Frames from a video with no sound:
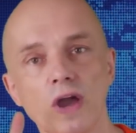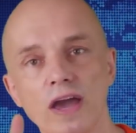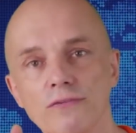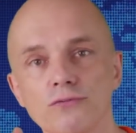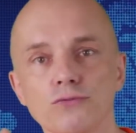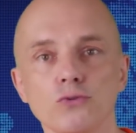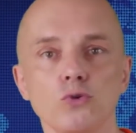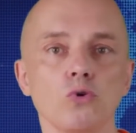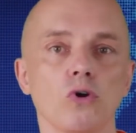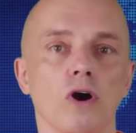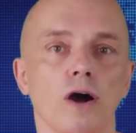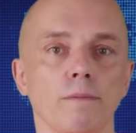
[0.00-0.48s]

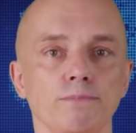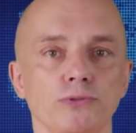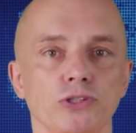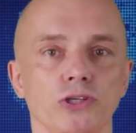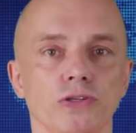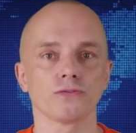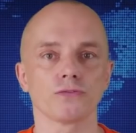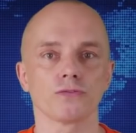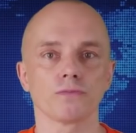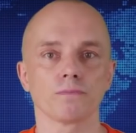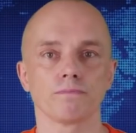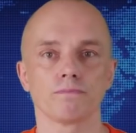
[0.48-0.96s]
two
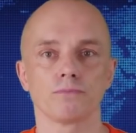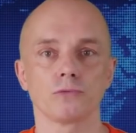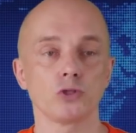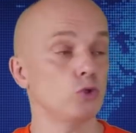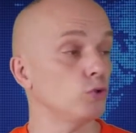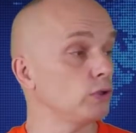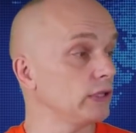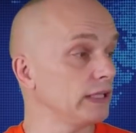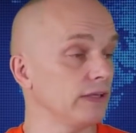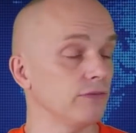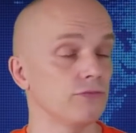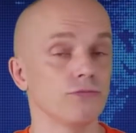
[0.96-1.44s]
options. You
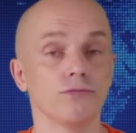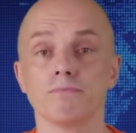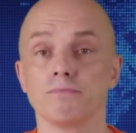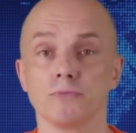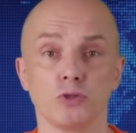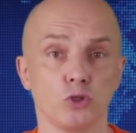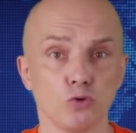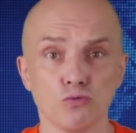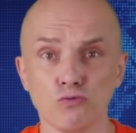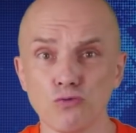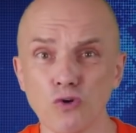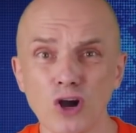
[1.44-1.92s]
leave.
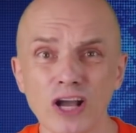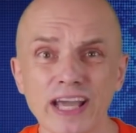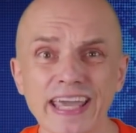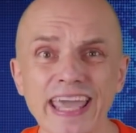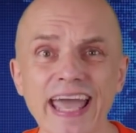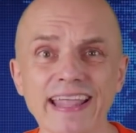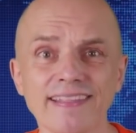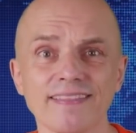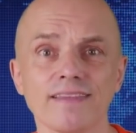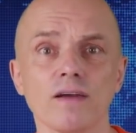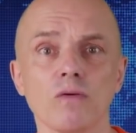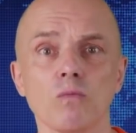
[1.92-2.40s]
You forget
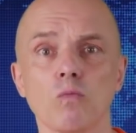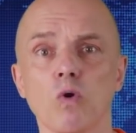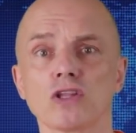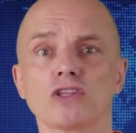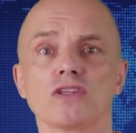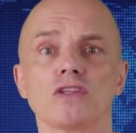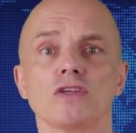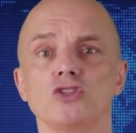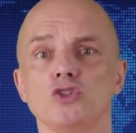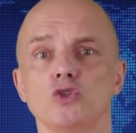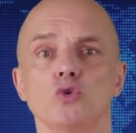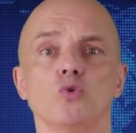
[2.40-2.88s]
what
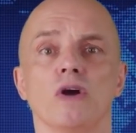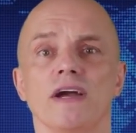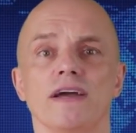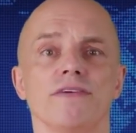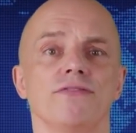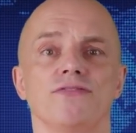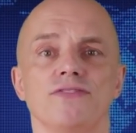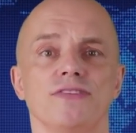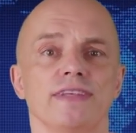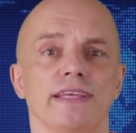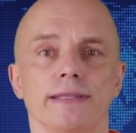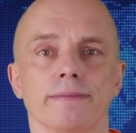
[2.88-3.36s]
you have
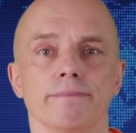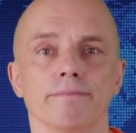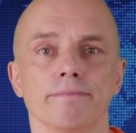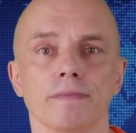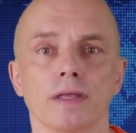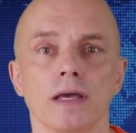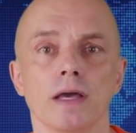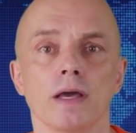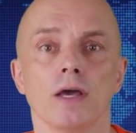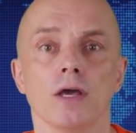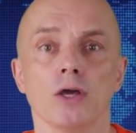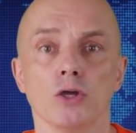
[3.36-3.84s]
seen.
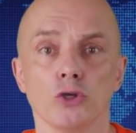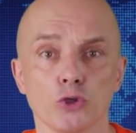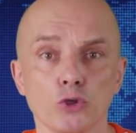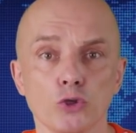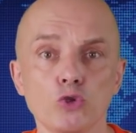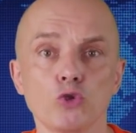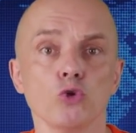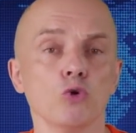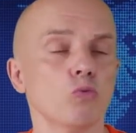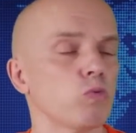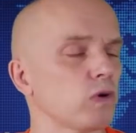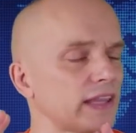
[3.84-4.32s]
You
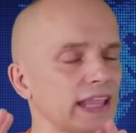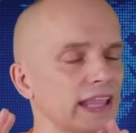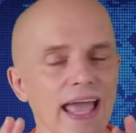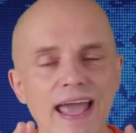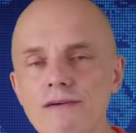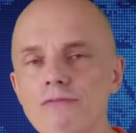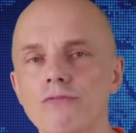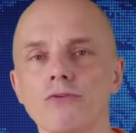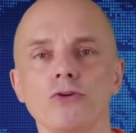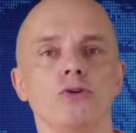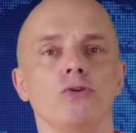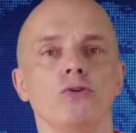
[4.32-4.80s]
do
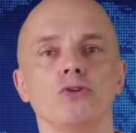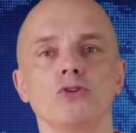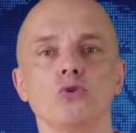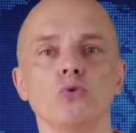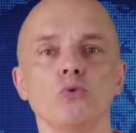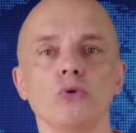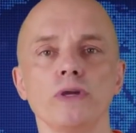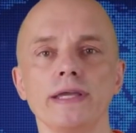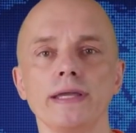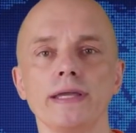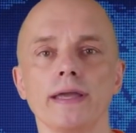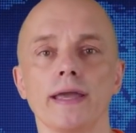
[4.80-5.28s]
whatever you're
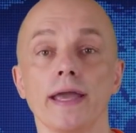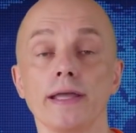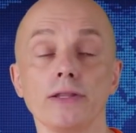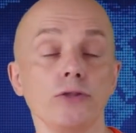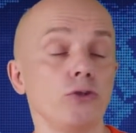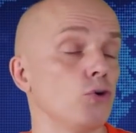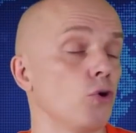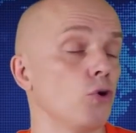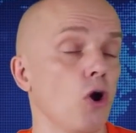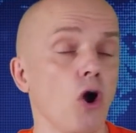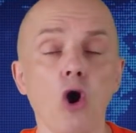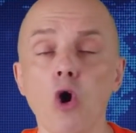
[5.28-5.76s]
doing and you
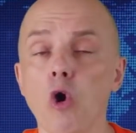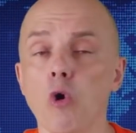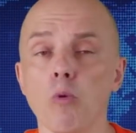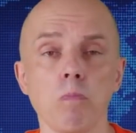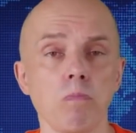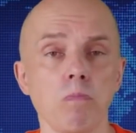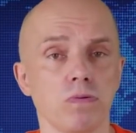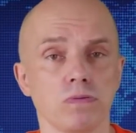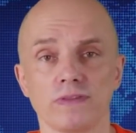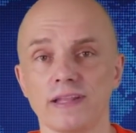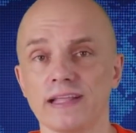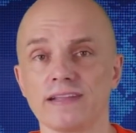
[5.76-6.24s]
hope
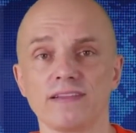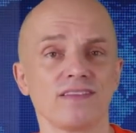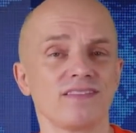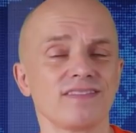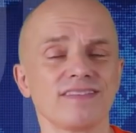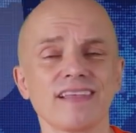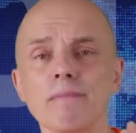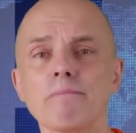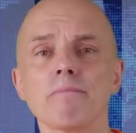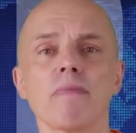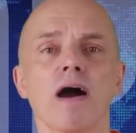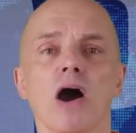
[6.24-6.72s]
that
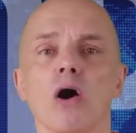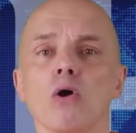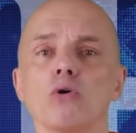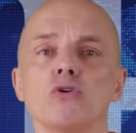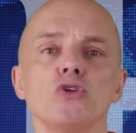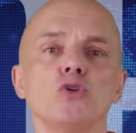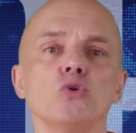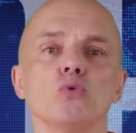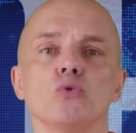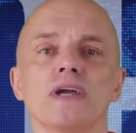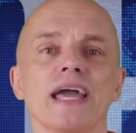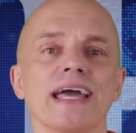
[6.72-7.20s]
somehow
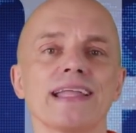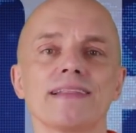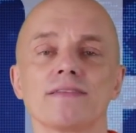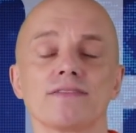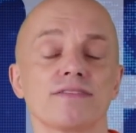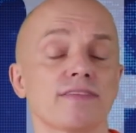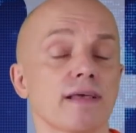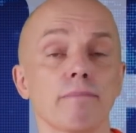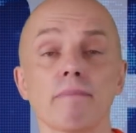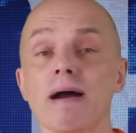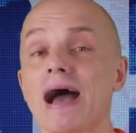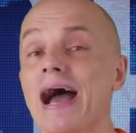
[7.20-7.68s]
you get
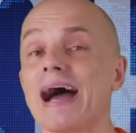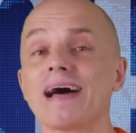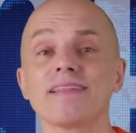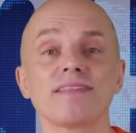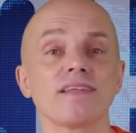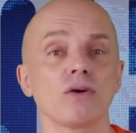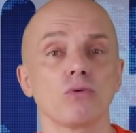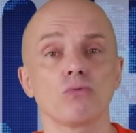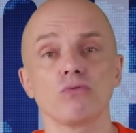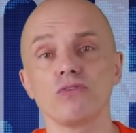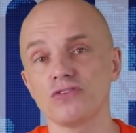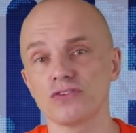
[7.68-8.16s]
some other
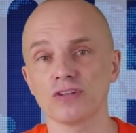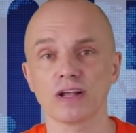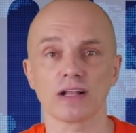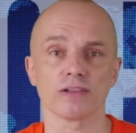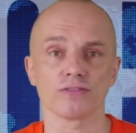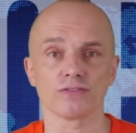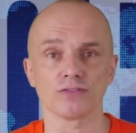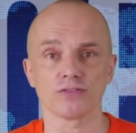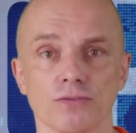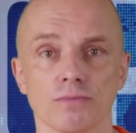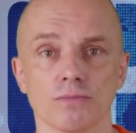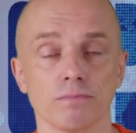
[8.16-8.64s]

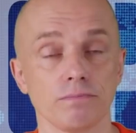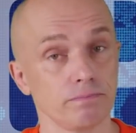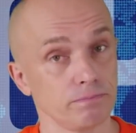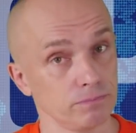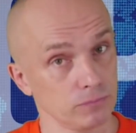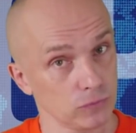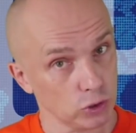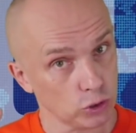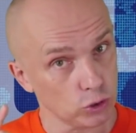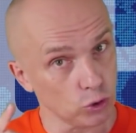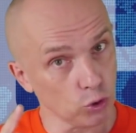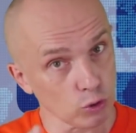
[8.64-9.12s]
results.
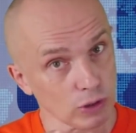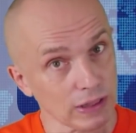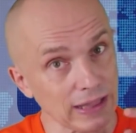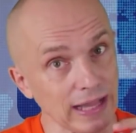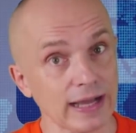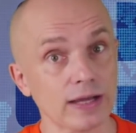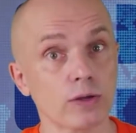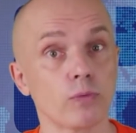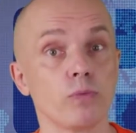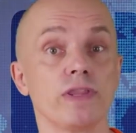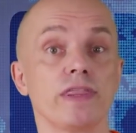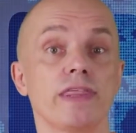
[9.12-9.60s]
Good
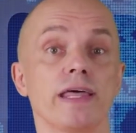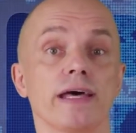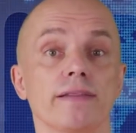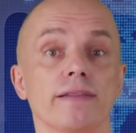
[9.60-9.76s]
luck with that.